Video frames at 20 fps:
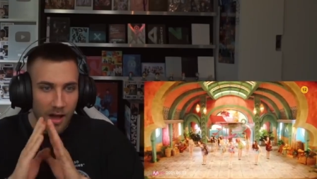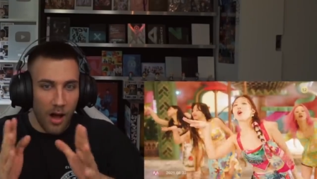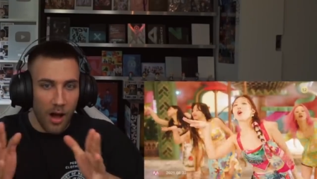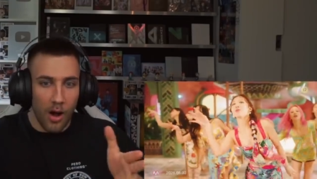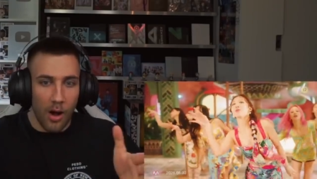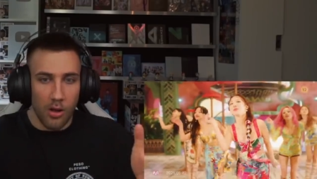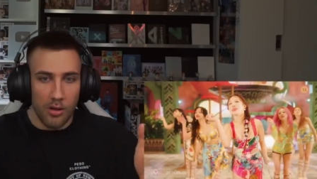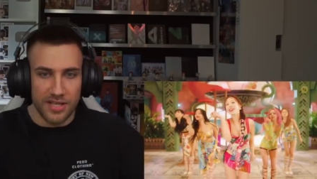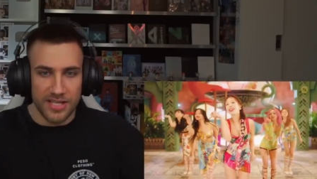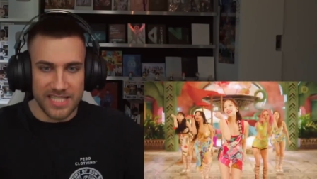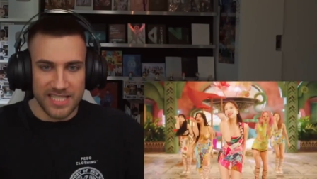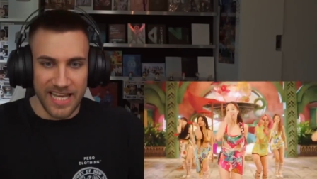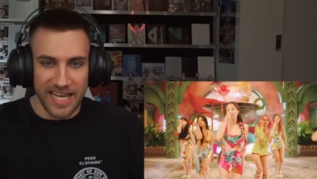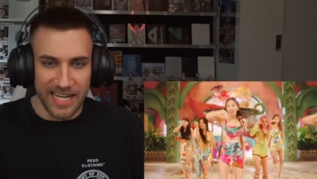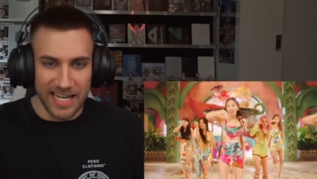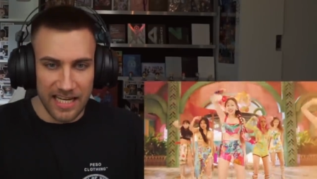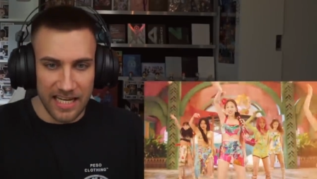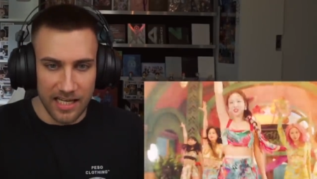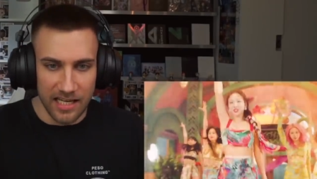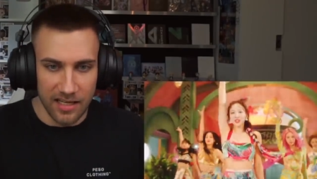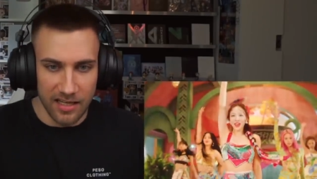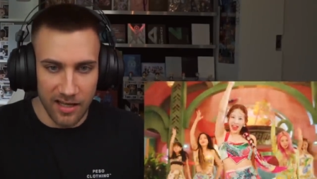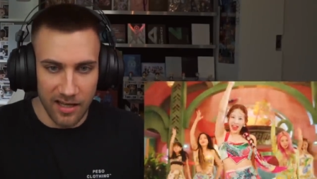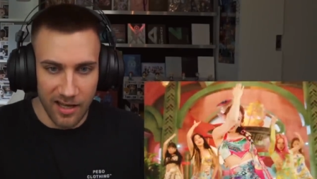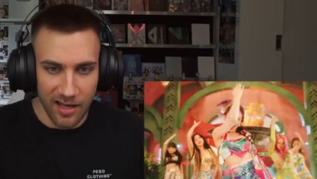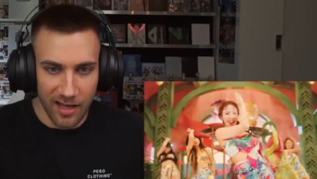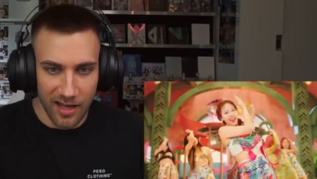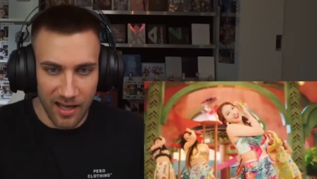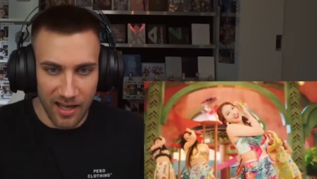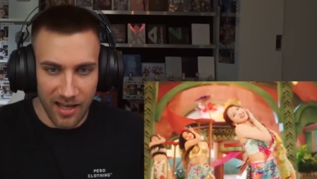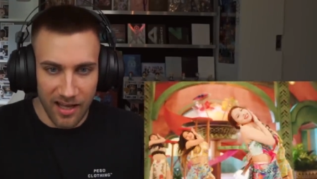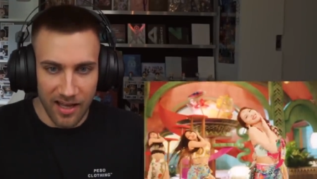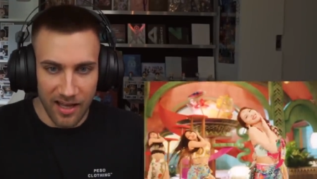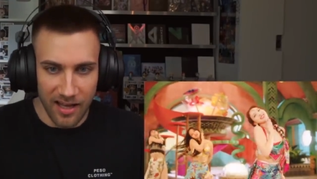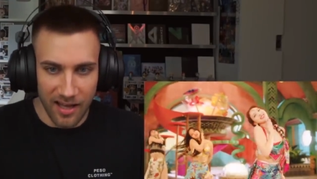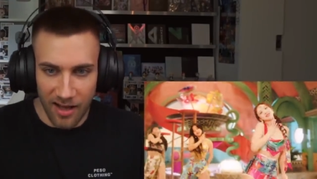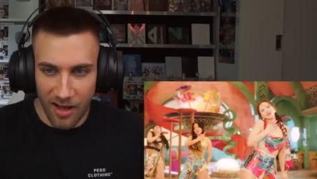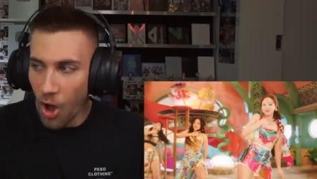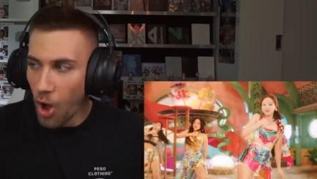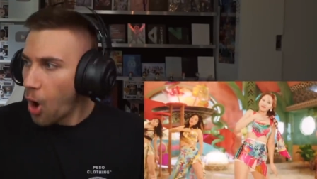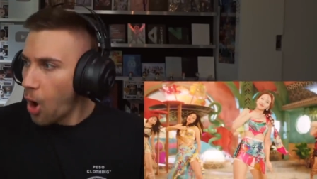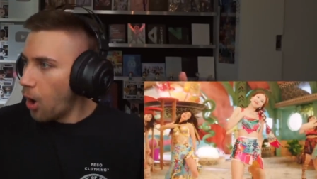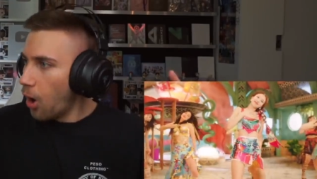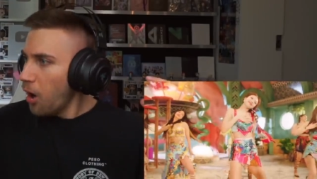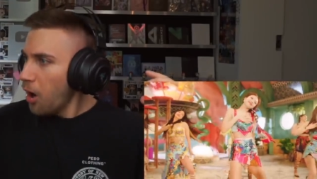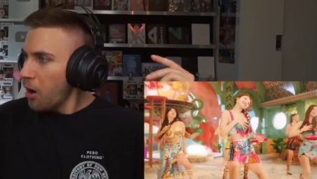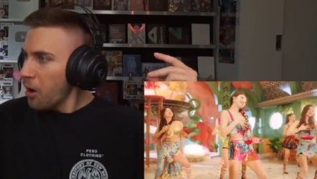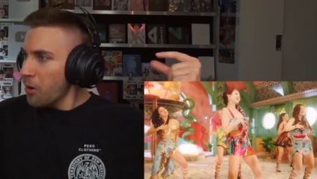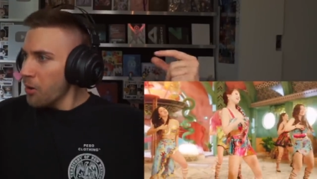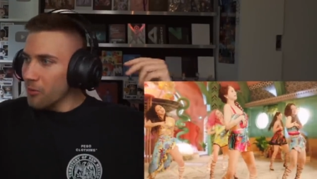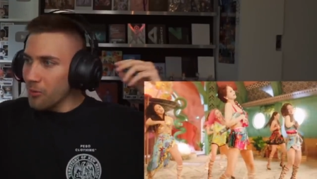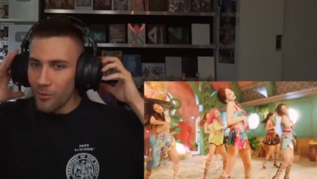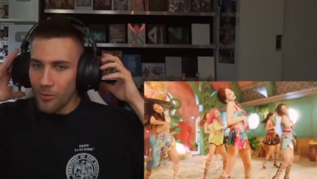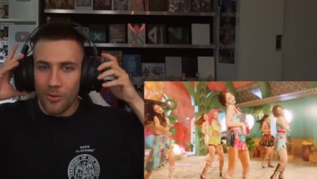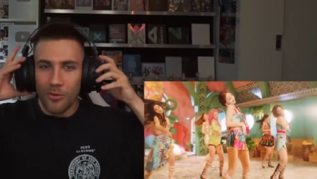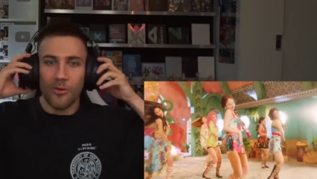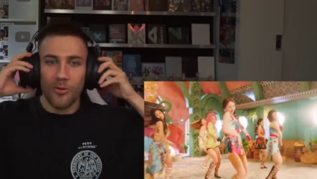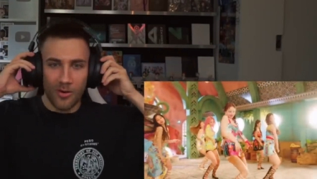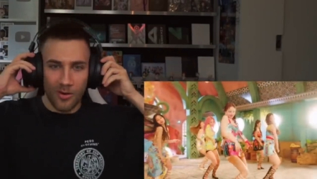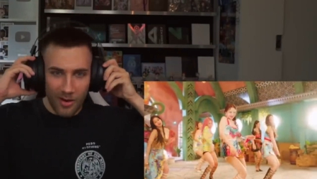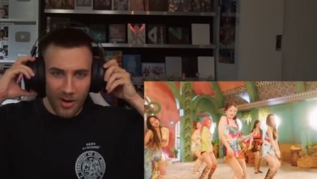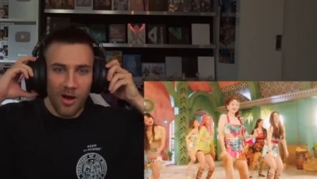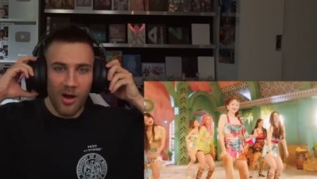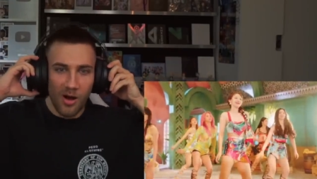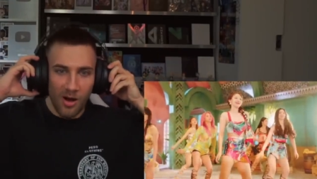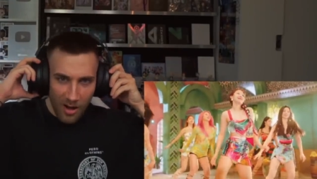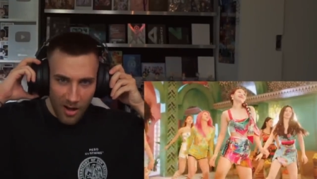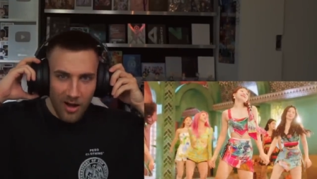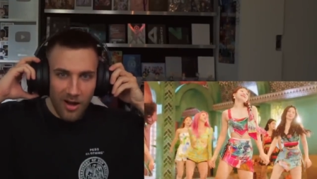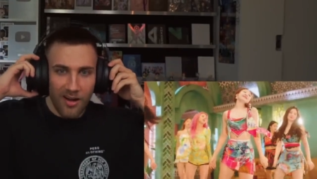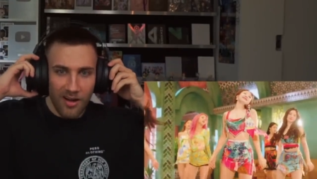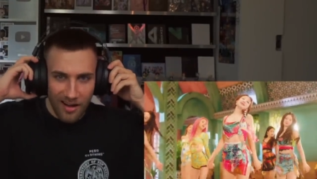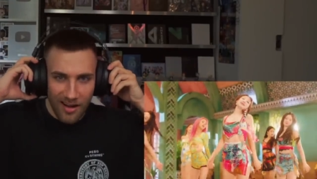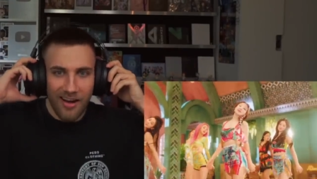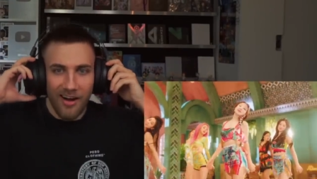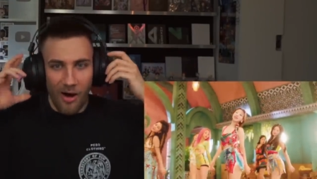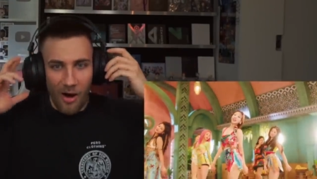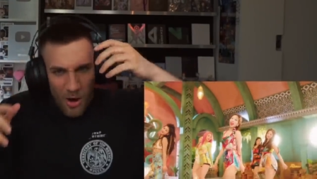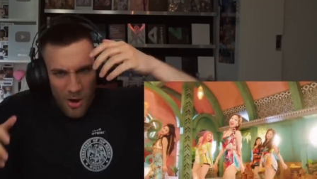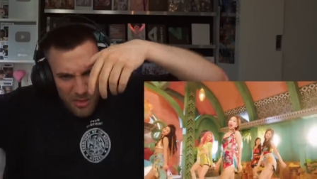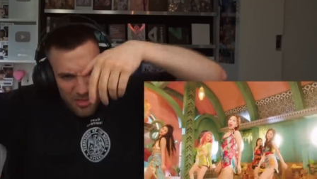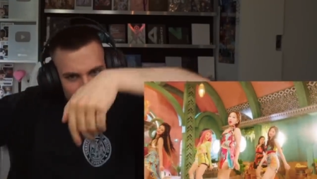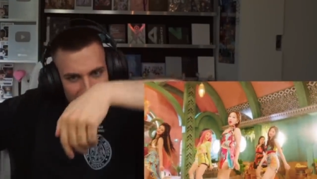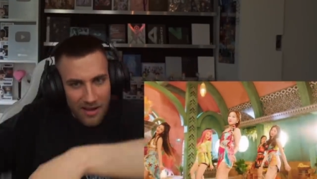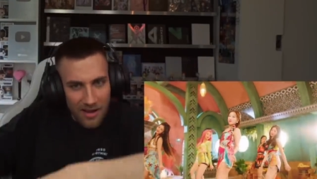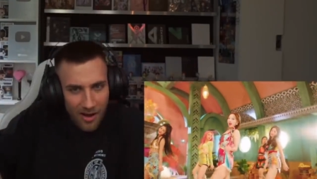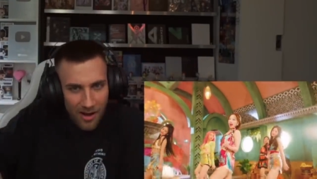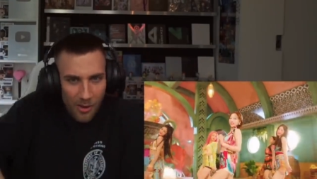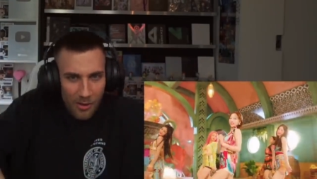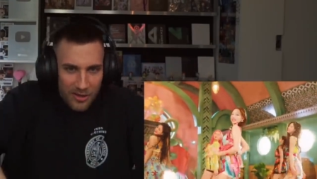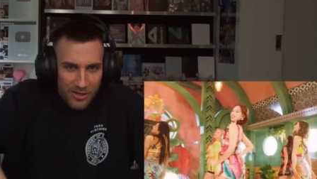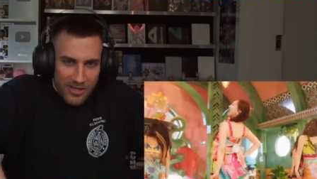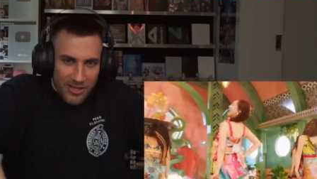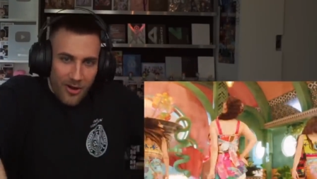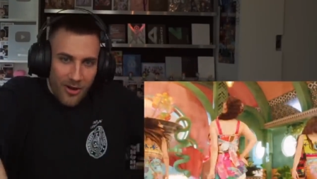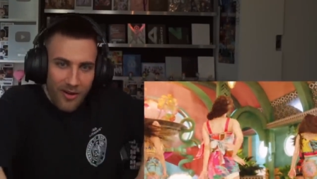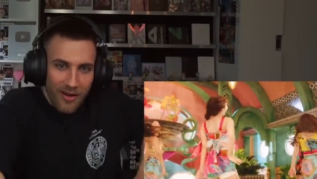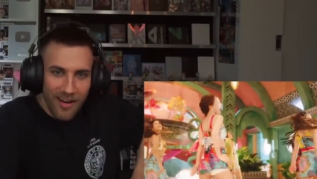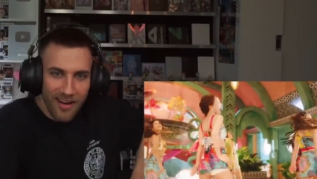Oh, the setting. Oh! Oh, the, oh the...